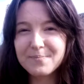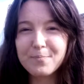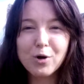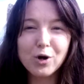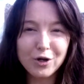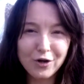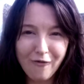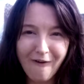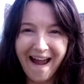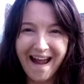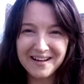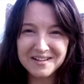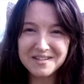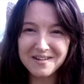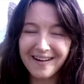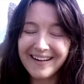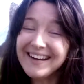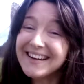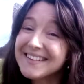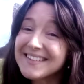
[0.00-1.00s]
your
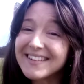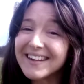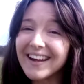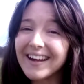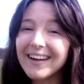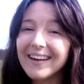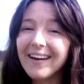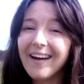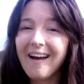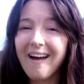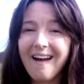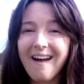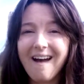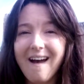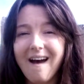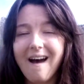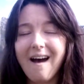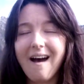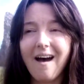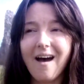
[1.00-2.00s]
anxiety,
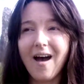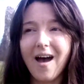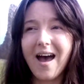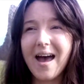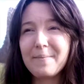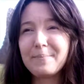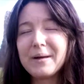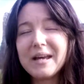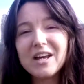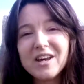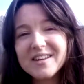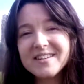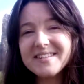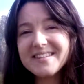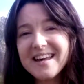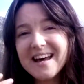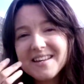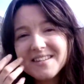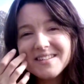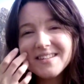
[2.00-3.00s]
because
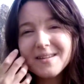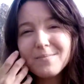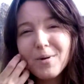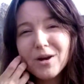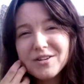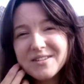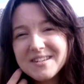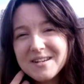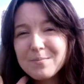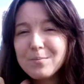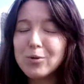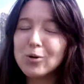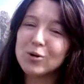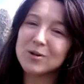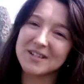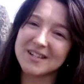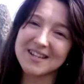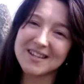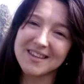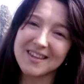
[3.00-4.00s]
that's the most
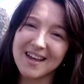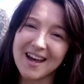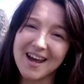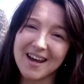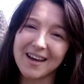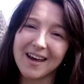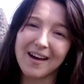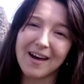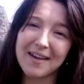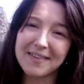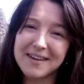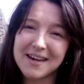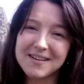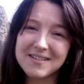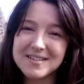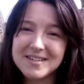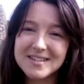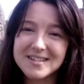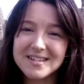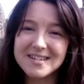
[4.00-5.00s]
important thing at the end
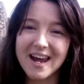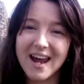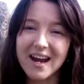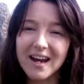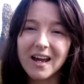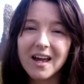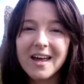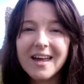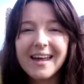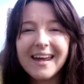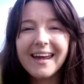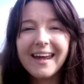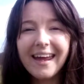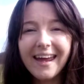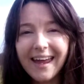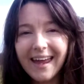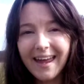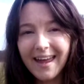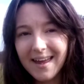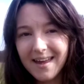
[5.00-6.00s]
of the day,
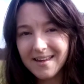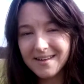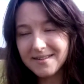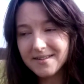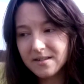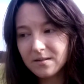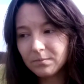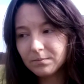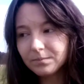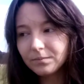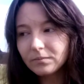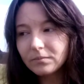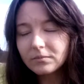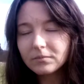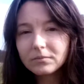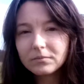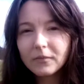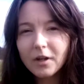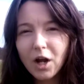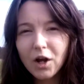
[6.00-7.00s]
is
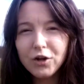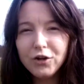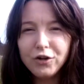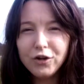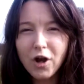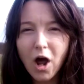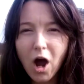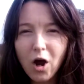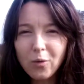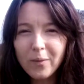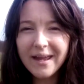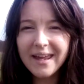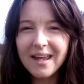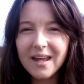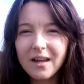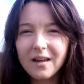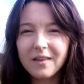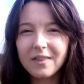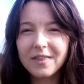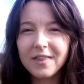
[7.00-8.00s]

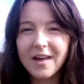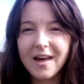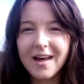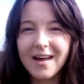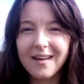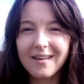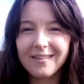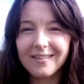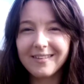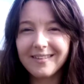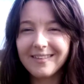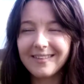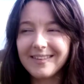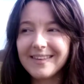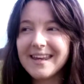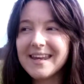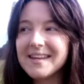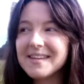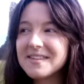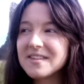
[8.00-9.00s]
knowing that
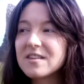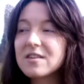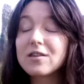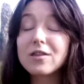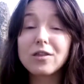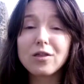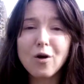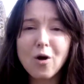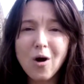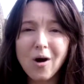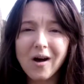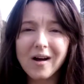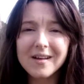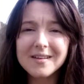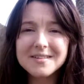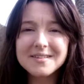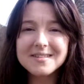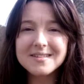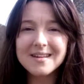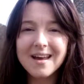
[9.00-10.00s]
these
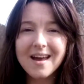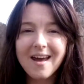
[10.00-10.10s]
thoughts